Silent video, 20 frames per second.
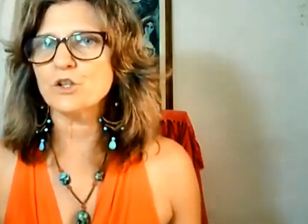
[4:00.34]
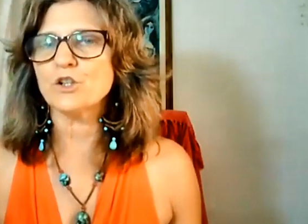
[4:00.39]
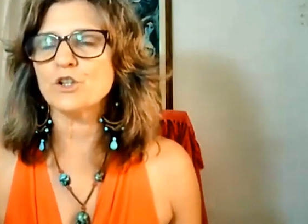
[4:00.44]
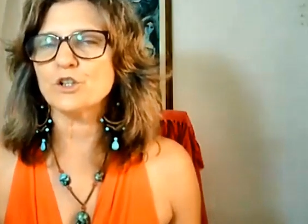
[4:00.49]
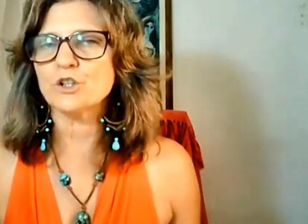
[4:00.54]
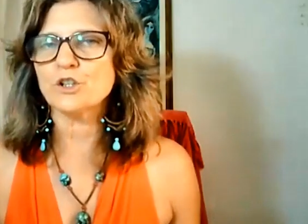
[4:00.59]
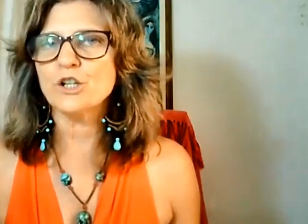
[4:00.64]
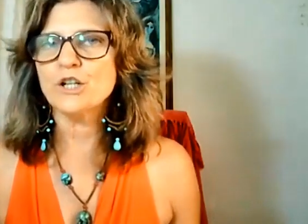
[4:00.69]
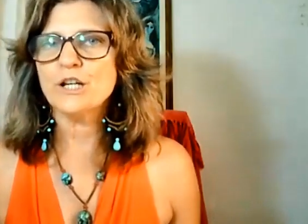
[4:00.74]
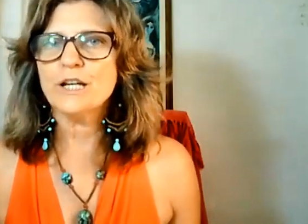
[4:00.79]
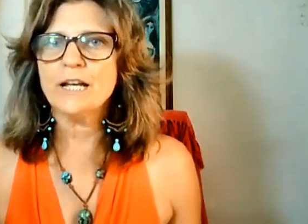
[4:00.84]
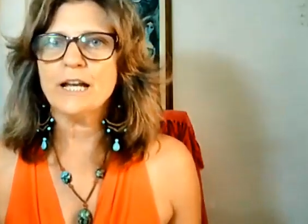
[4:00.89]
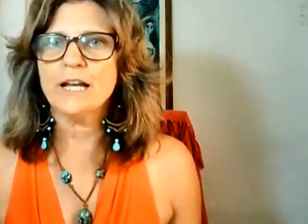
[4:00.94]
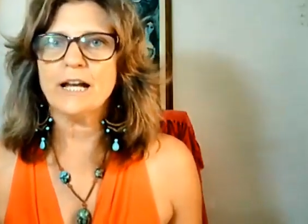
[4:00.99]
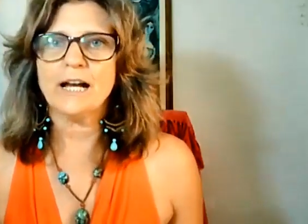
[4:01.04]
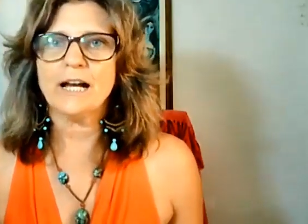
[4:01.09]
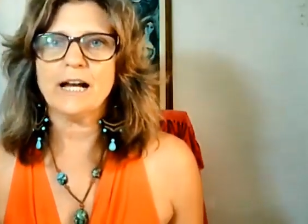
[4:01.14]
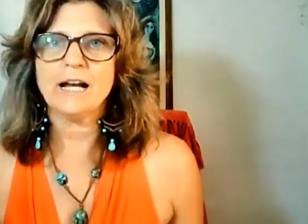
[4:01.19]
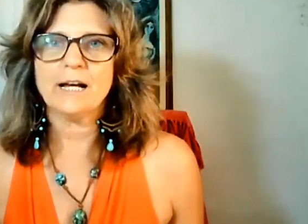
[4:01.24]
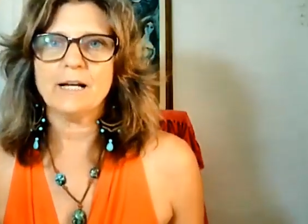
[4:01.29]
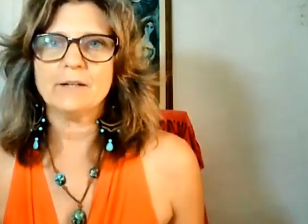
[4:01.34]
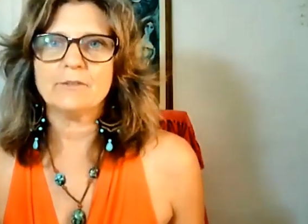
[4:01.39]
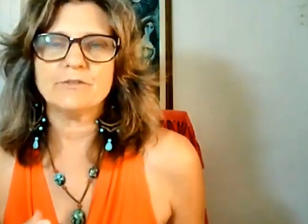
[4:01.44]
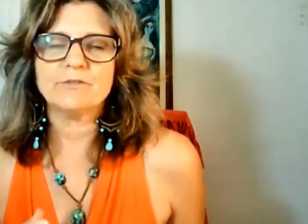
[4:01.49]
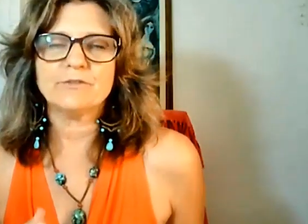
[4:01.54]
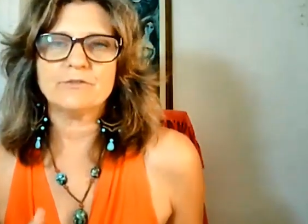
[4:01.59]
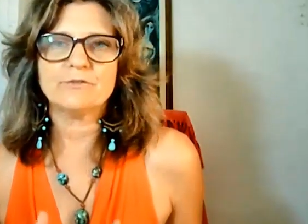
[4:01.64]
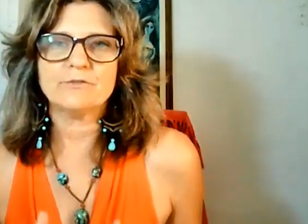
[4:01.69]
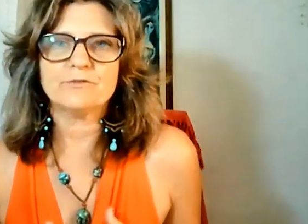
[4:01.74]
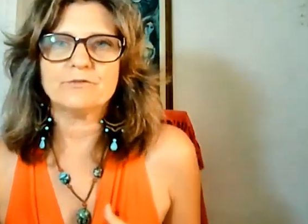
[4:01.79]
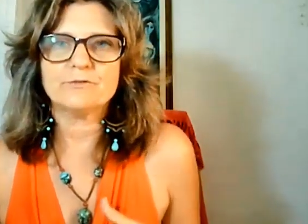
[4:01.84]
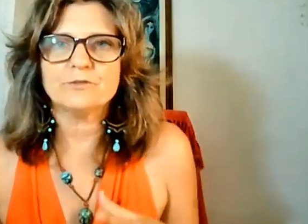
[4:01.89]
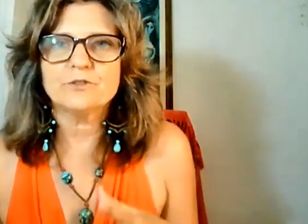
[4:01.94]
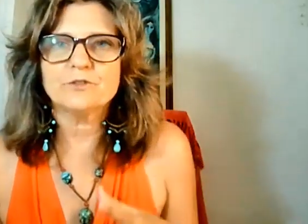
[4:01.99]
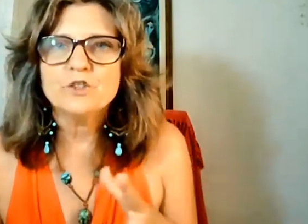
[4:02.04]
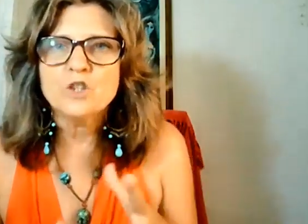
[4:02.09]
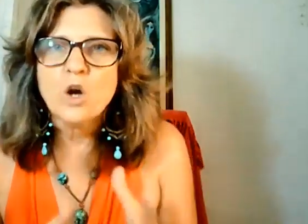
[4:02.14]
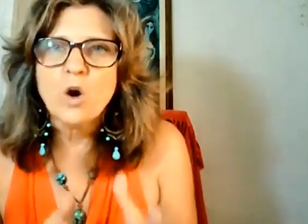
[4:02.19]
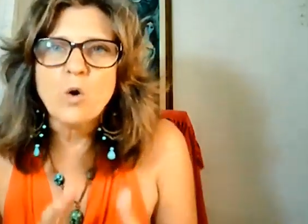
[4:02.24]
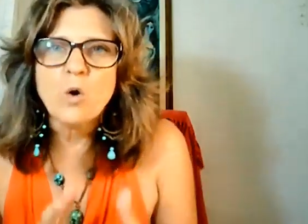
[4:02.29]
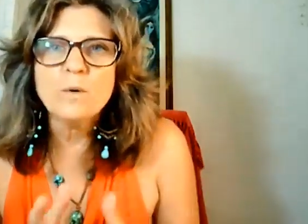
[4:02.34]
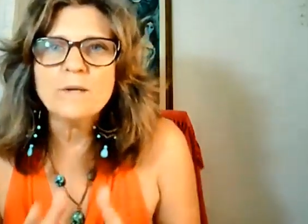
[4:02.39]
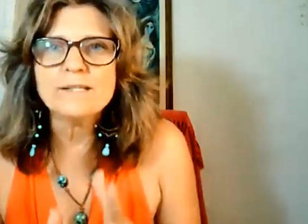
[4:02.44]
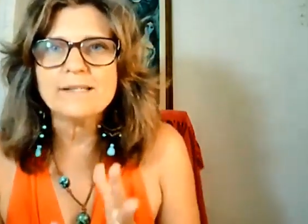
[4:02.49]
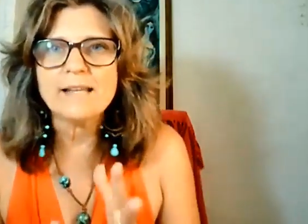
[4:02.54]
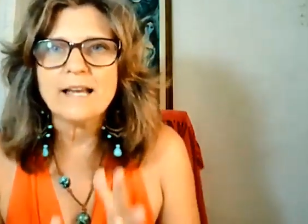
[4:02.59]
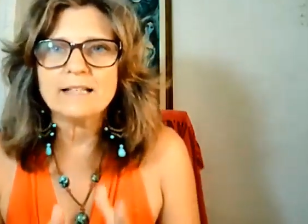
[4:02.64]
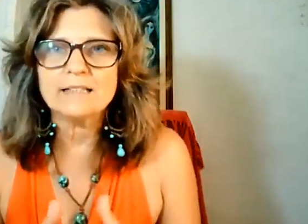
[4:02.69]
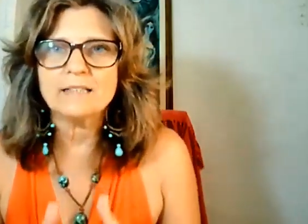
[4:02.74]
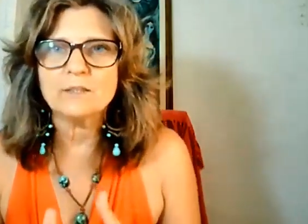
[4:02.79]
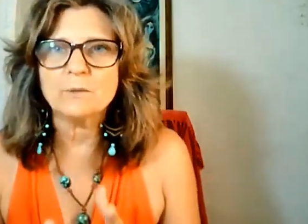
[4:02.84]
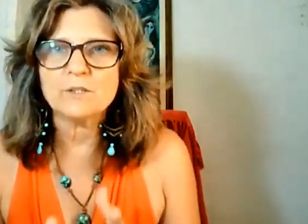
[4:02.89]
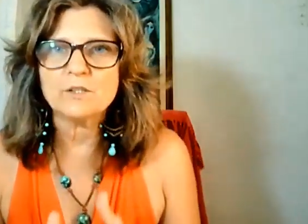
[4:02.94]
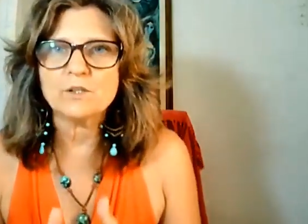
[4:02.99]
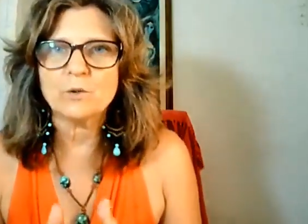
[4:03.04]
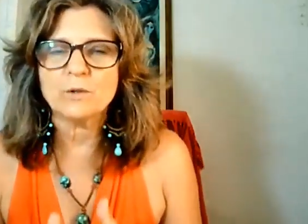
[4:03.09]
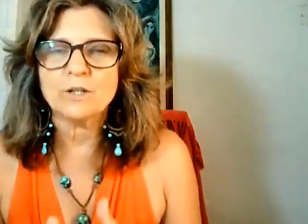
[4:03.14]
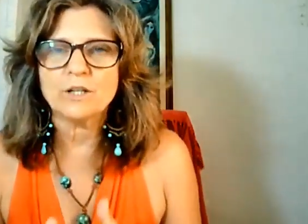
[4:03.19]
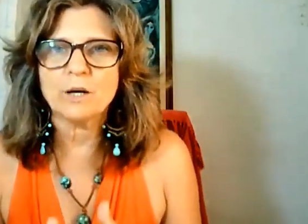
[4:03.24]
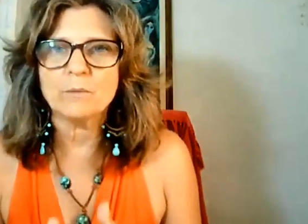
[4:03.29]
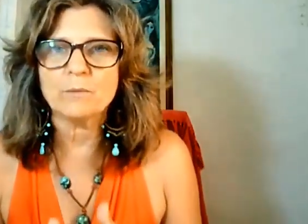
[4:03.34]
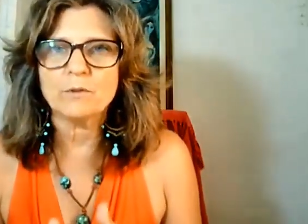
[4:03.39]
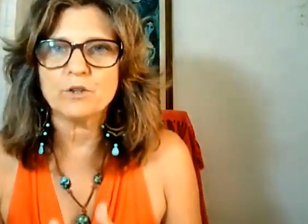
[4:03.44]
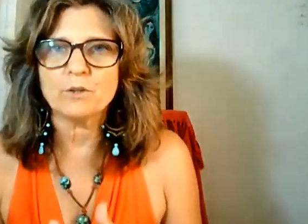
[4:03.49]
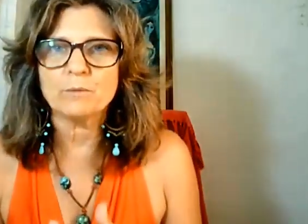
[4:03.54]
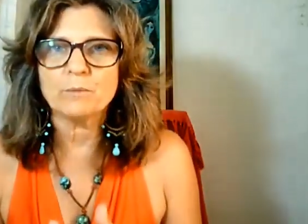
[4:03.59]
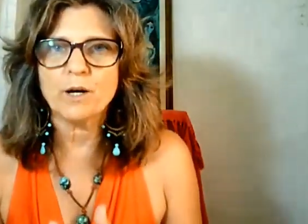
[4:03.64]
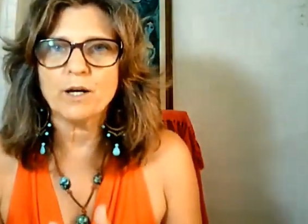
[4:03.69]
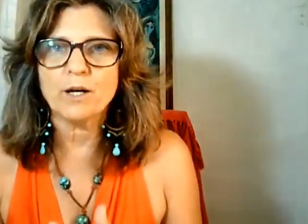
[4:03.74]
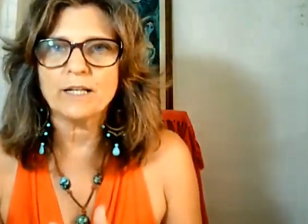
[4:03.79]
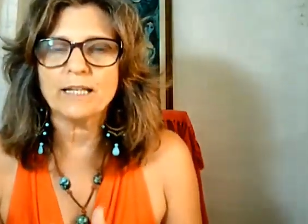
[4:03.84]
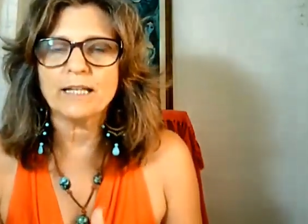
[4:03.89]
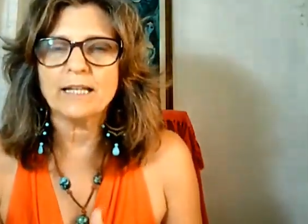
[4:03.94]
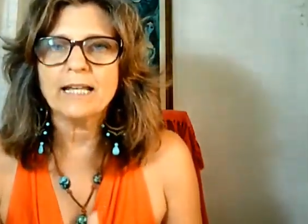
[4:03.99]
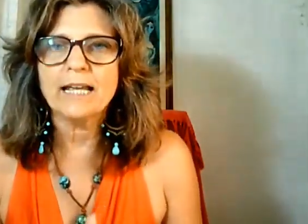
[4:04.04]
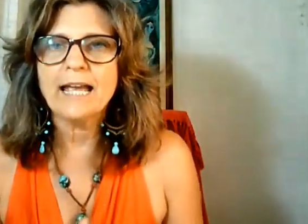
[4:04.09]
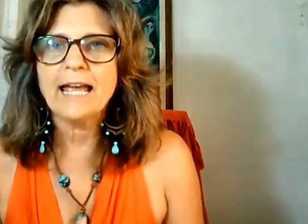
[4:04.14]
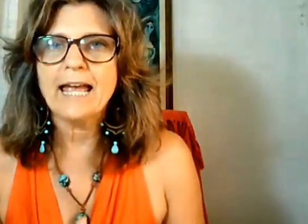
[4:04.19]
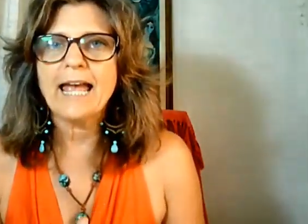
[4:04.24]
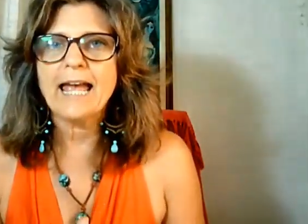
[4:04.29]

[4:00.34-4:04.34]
her, know exactly what's going on with her body,